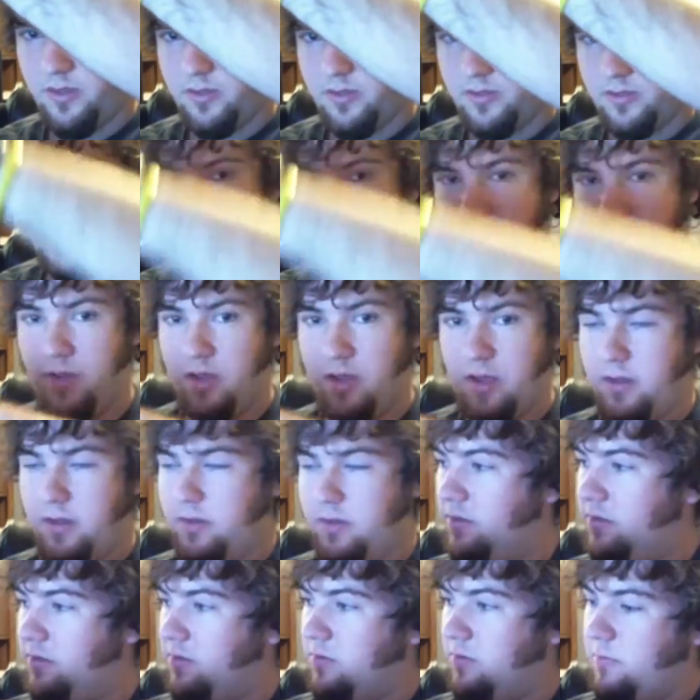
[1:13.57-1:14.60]
kind of behind
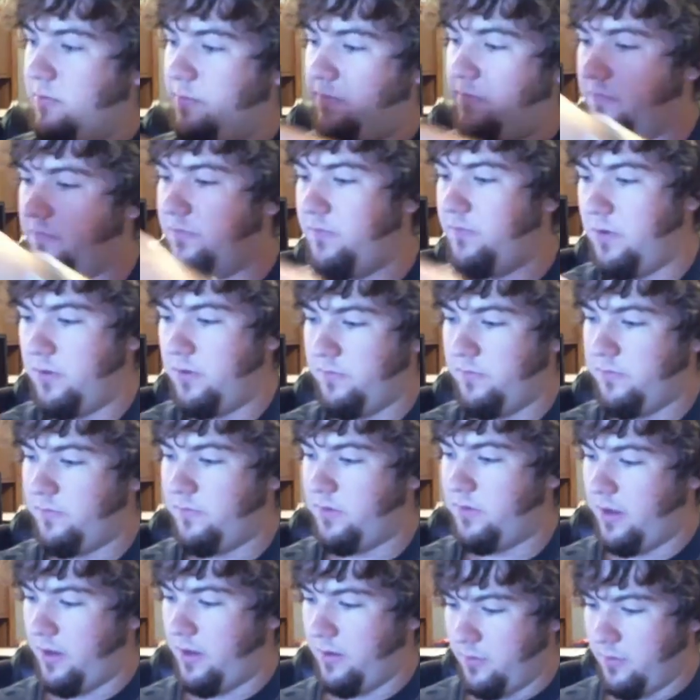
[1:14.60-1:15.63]
this little foam
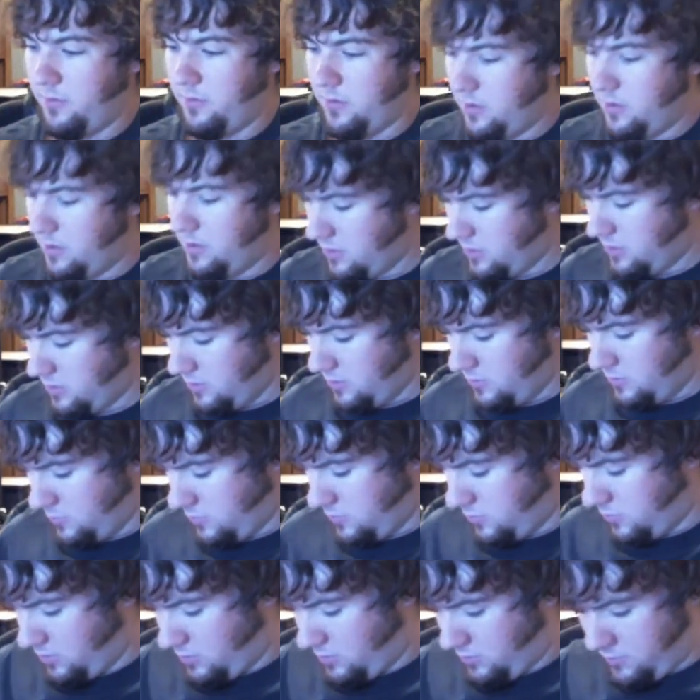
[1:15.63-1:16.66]
flap.
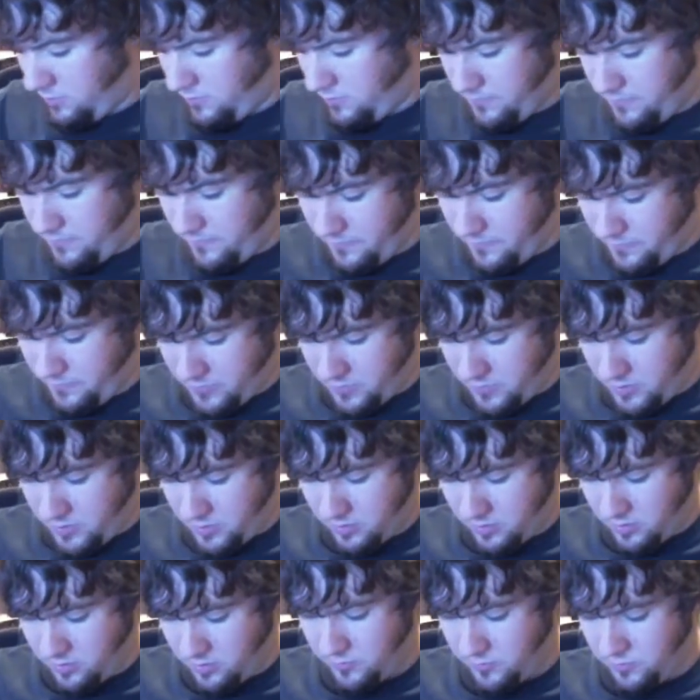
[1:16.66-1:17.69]
But it
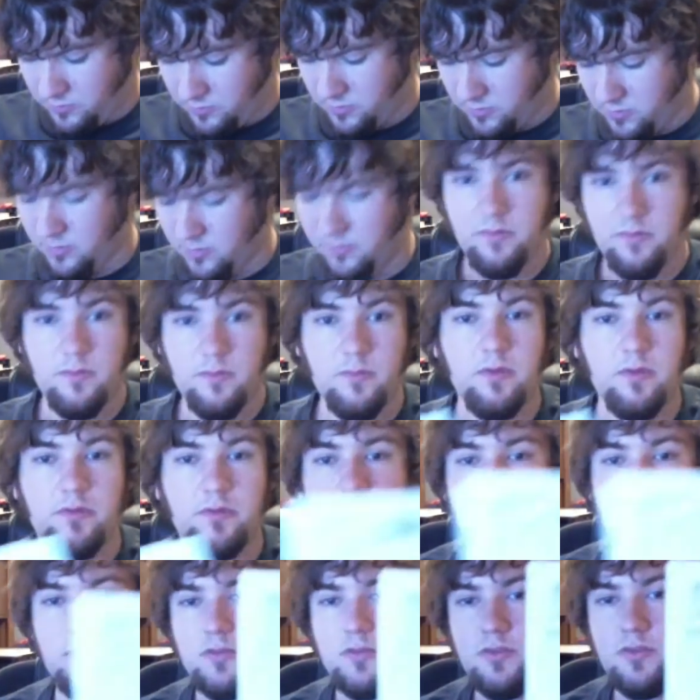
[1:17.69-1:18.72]
comes with, of course, the